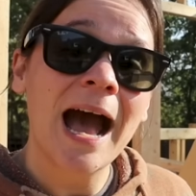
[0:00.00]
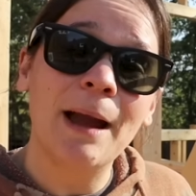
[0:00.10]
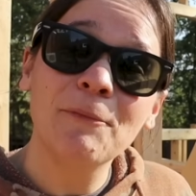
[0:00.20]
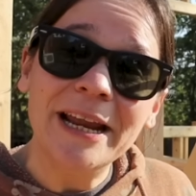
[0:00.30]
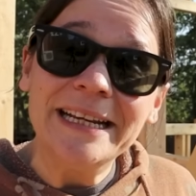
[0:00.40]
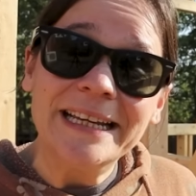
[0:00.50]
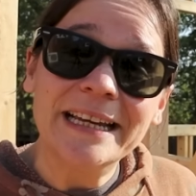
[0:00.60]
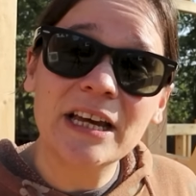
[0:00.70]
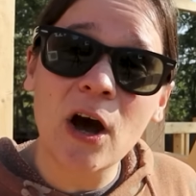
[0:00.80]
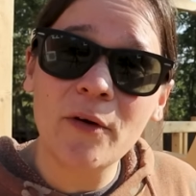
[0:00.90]
I'm ready to
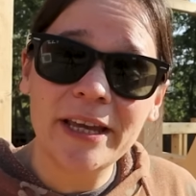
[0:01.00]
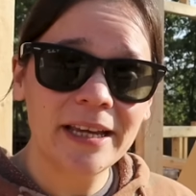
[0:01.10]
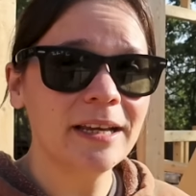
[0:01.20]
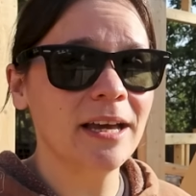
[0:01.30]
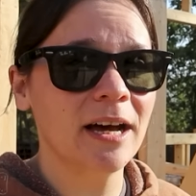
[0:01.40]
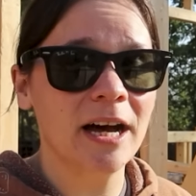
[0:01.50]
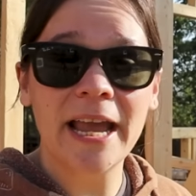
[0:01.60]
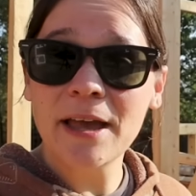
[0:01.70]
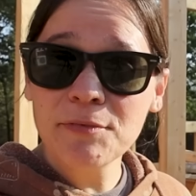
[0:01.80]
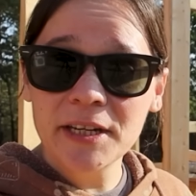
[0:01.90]
get going. Uh,
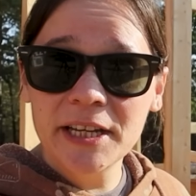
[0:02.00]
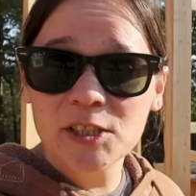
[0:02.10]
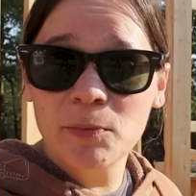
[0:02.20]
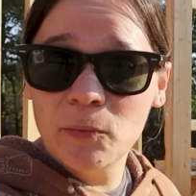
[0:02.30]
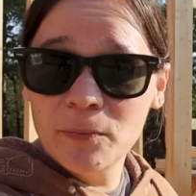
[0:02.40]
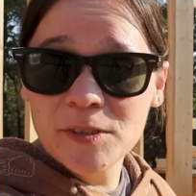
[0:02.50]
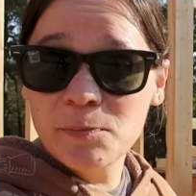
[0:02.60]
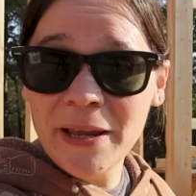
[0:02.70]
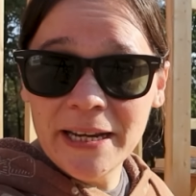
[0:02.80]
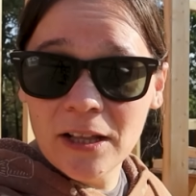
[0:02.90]
Anthony has been
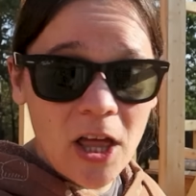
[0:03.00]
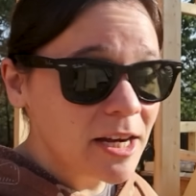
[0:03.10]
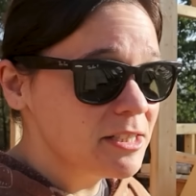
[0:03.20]
spending a lot